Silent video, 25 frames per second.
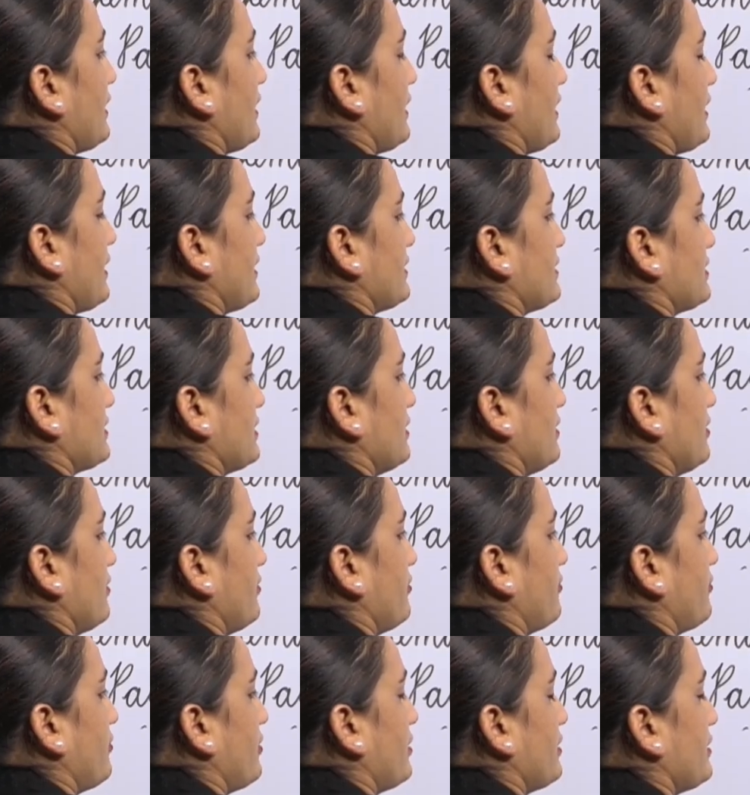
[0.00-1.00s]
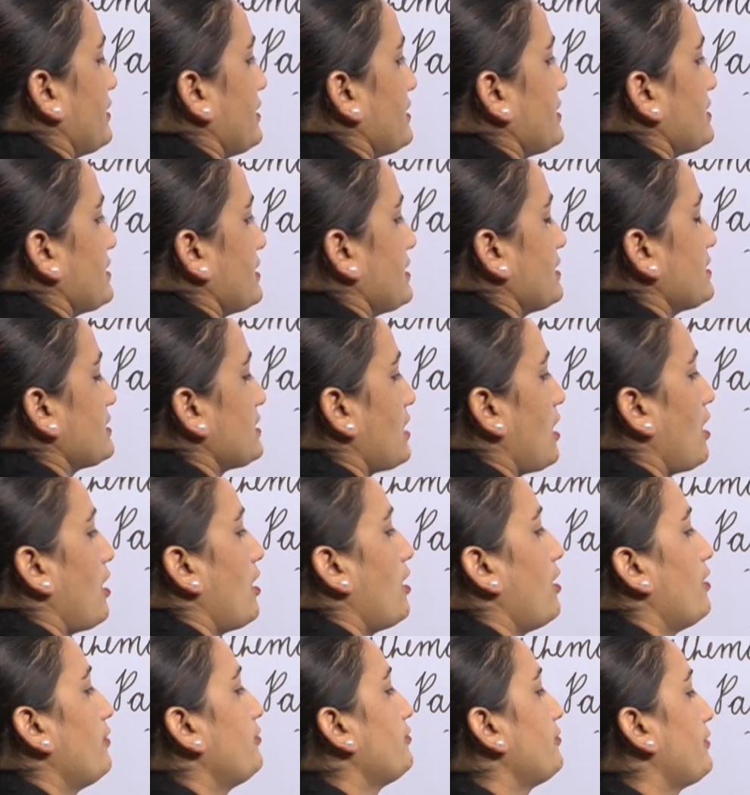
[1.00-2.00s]
8. Vertices
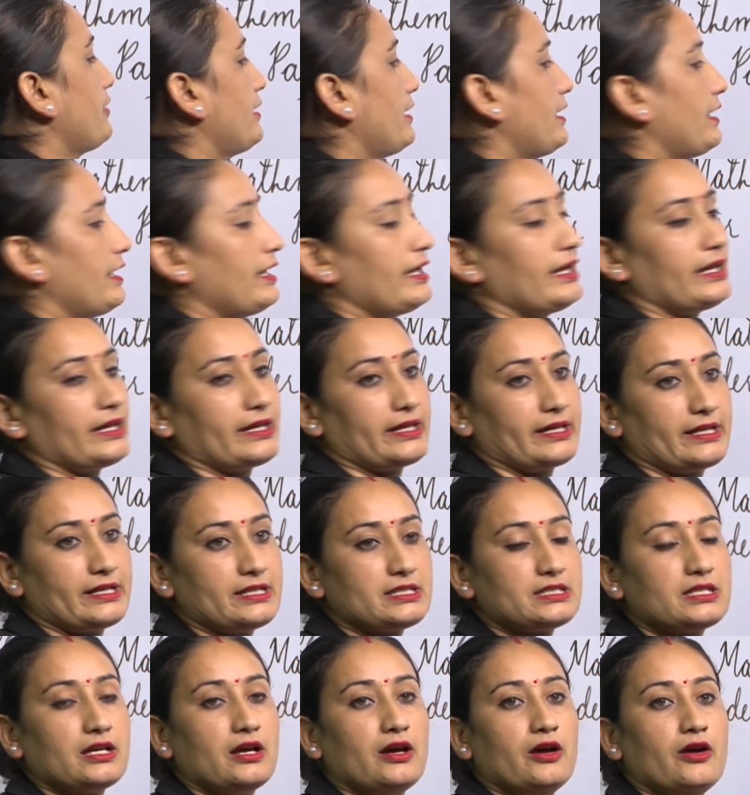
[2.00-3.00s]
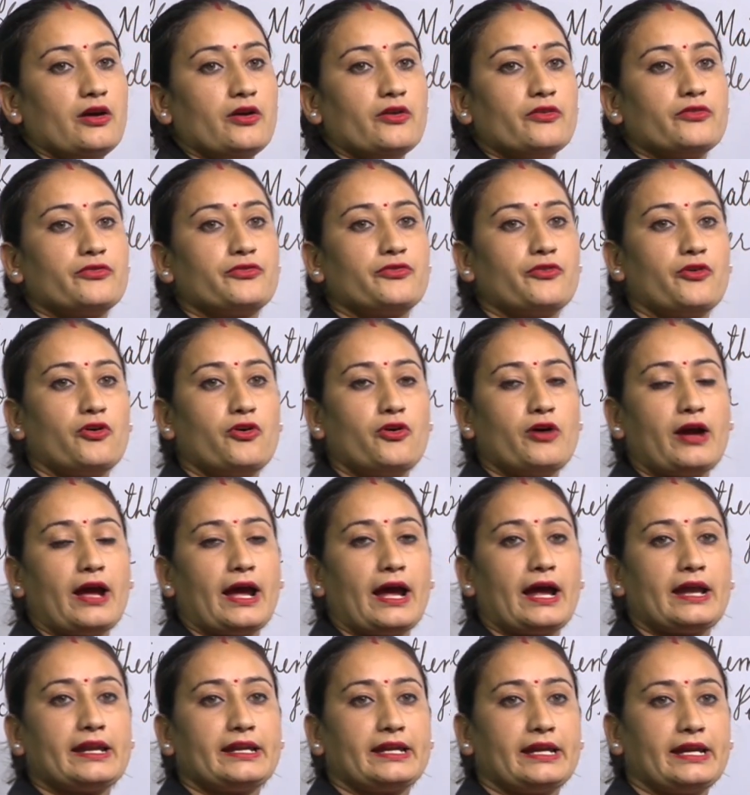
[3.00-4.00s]
of A is 4
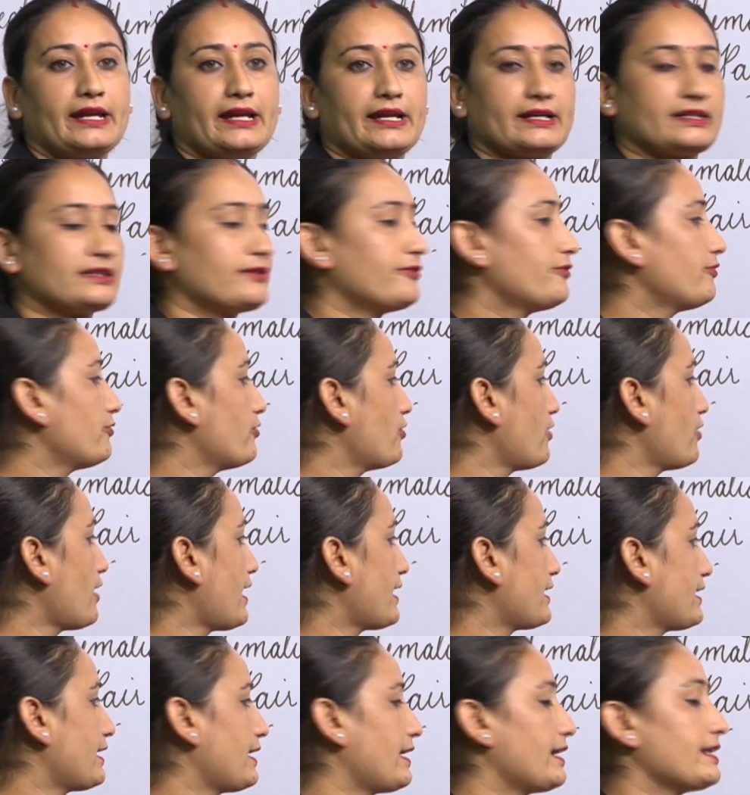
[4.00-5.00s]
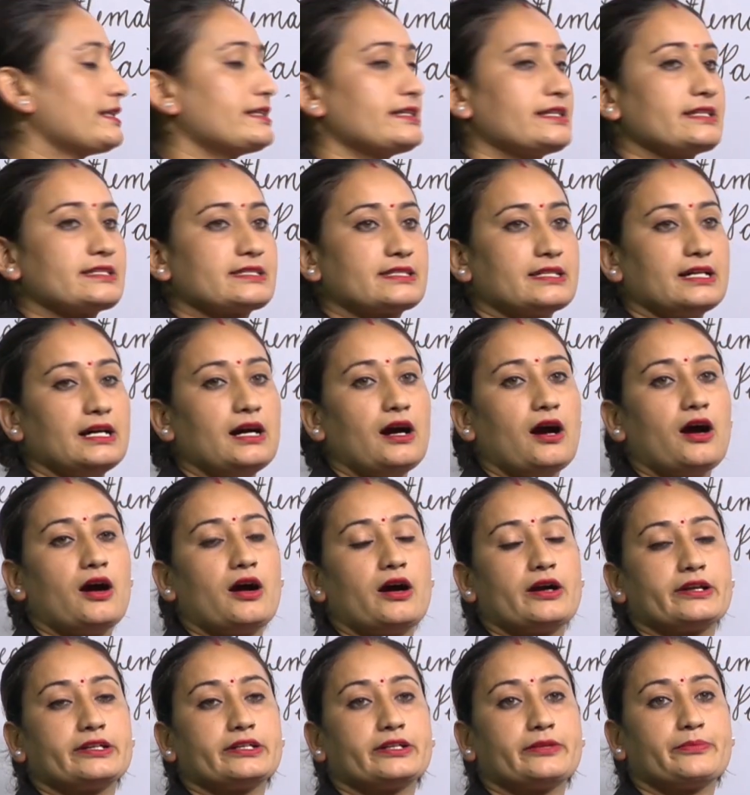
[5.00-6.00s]
and 8. 4 and 8 is the
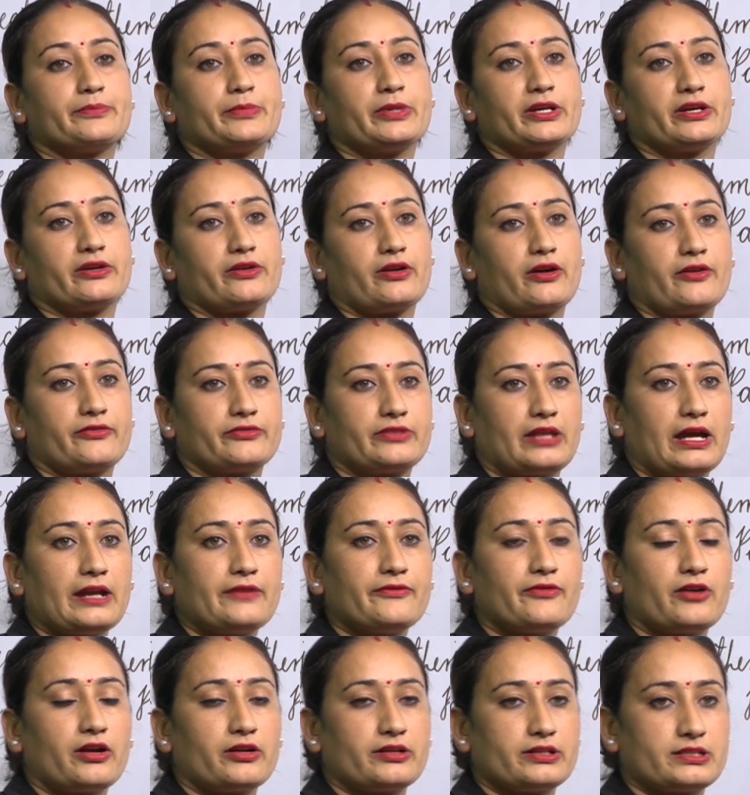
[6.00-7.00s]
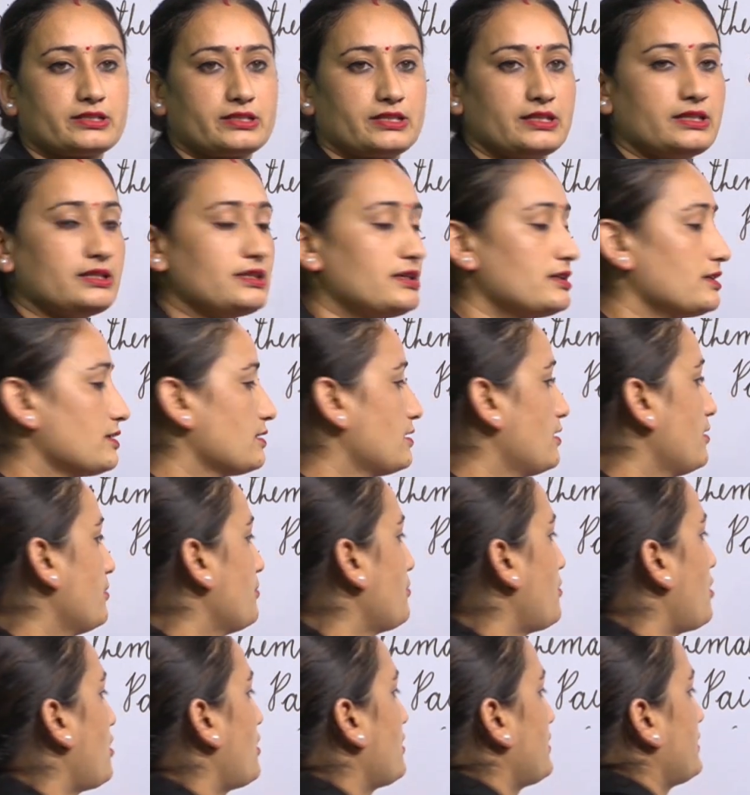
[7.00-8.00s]
order pair of that
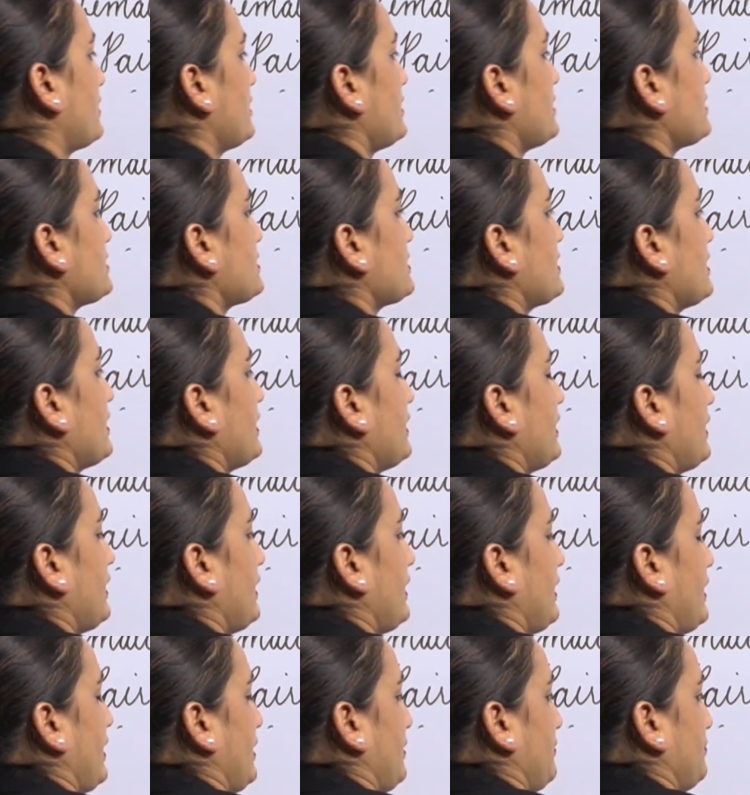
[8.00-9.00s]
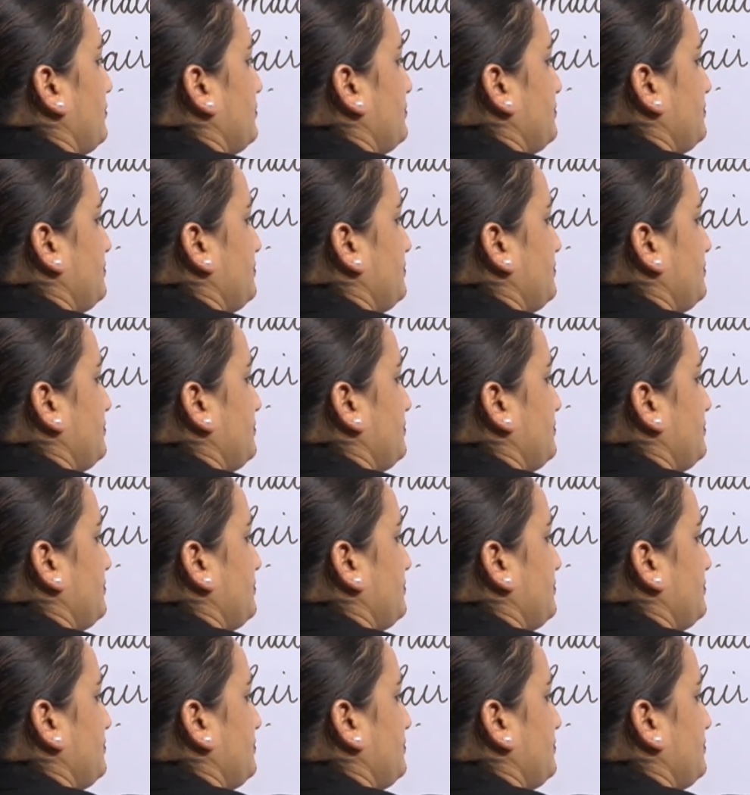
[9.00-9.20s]
vertex A.